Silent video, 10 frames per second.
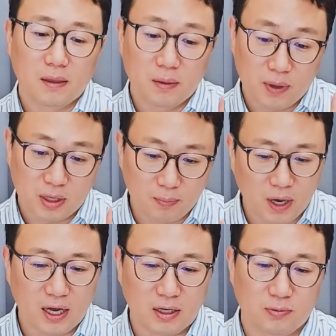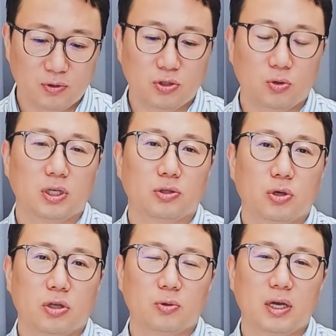but applying a virtual
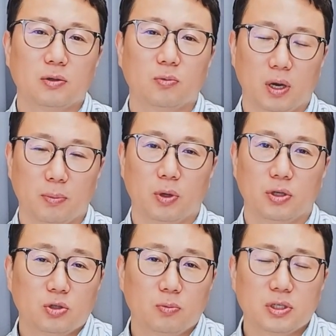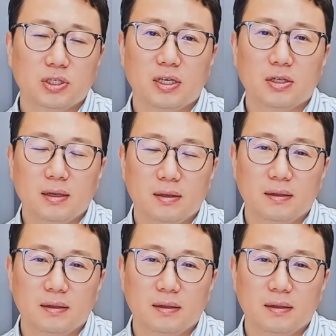interest rate of 1.2%,